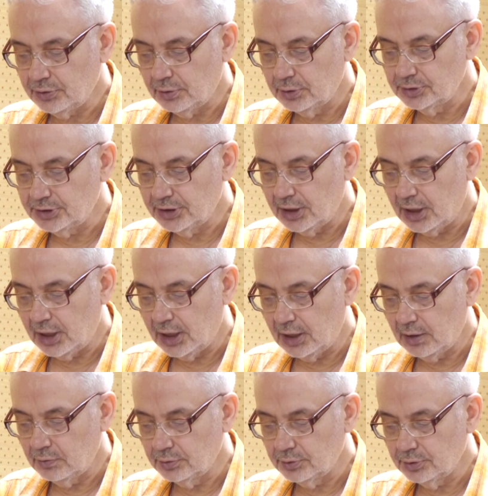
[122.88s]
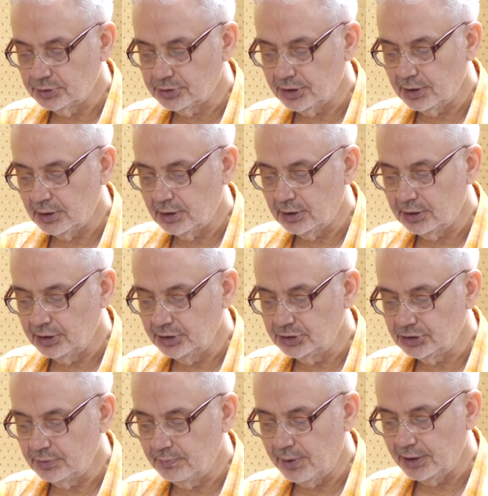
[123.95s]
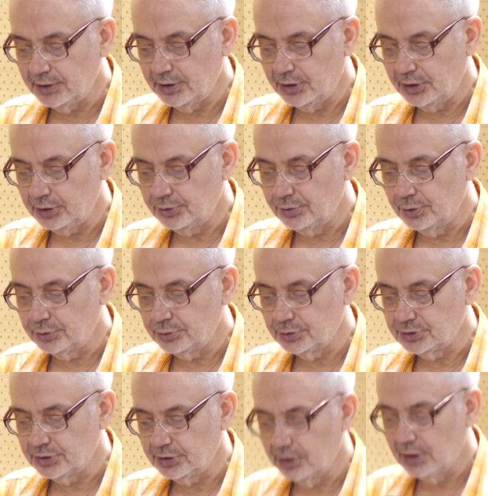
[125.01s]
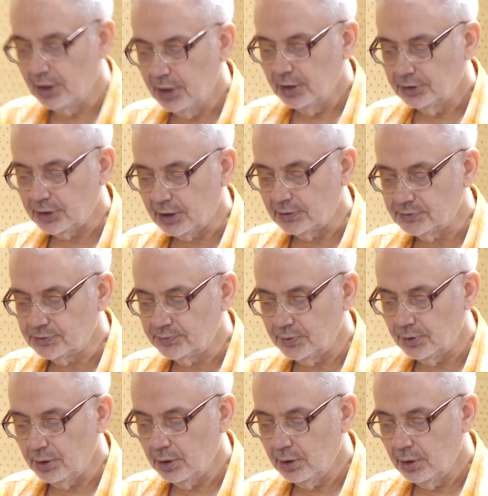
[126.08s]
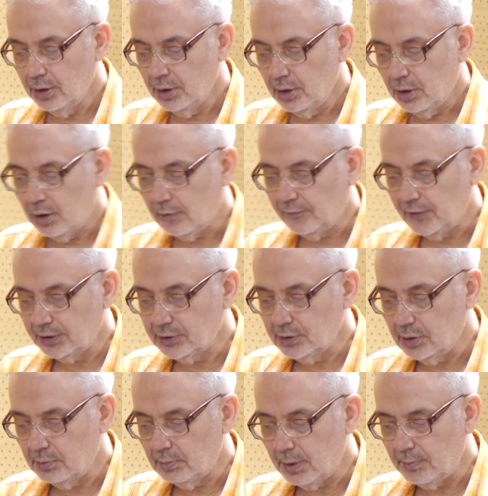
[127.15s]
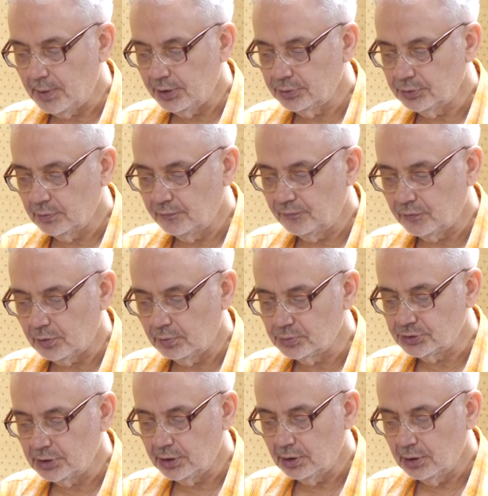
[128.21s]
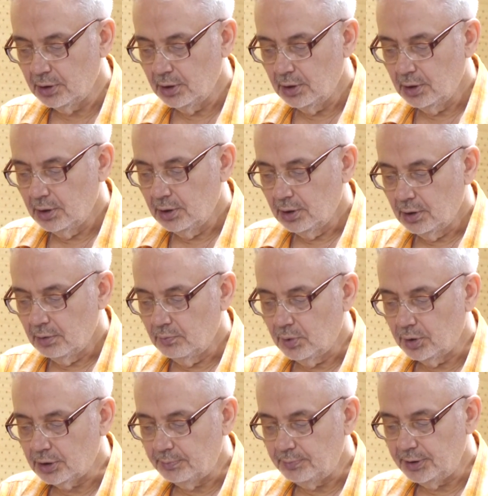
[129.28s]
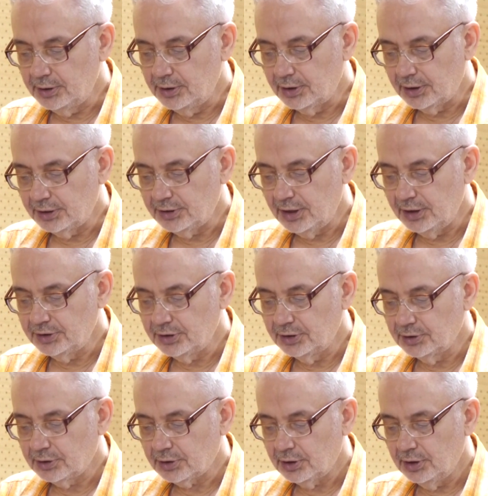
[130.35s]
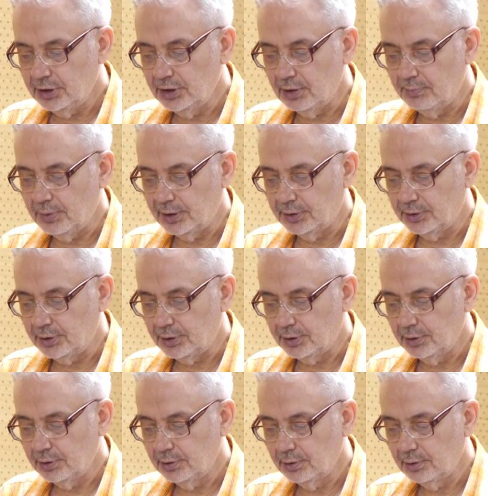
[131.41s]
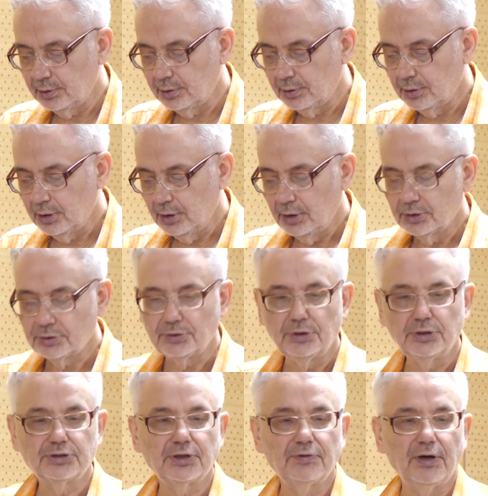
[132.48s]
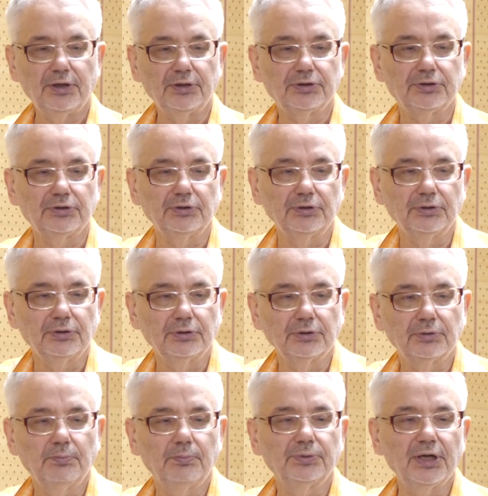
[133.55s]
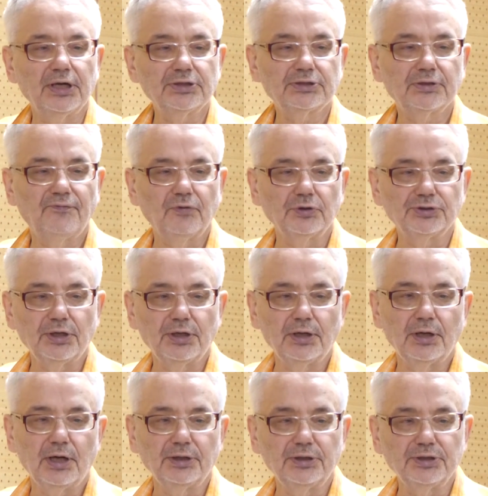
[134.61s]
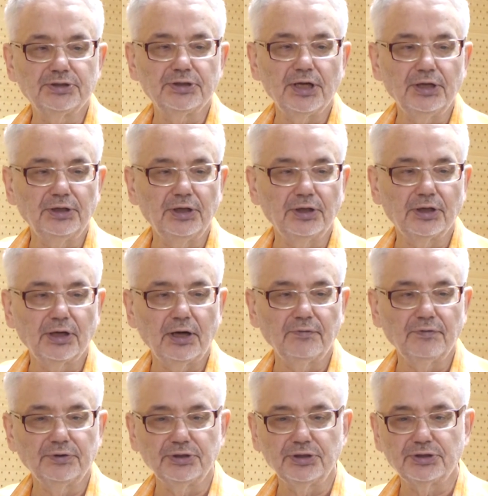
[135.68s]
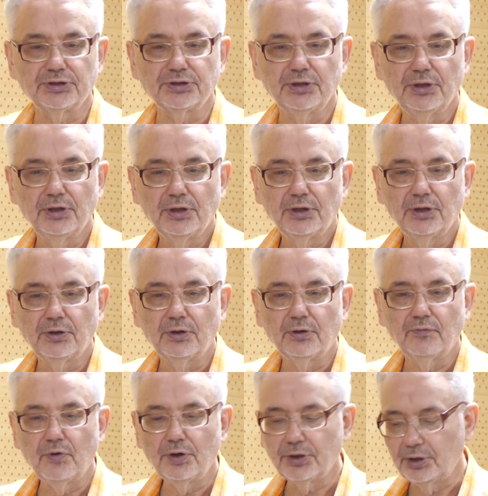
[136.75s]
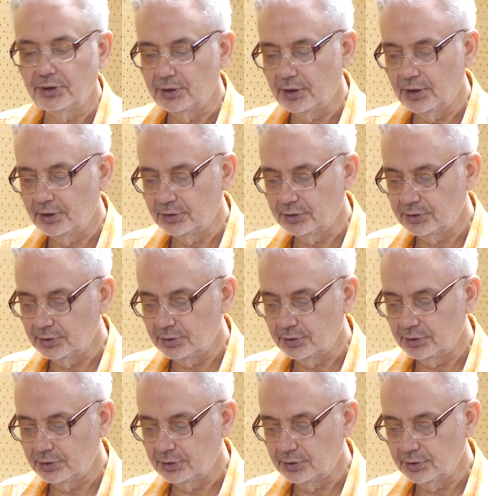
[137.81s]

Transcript: on the outer rigid boundary due to the transfer of angular momentum from the more rapidly rotating inner boundary. So it's quite a task for the understanding how it is working, and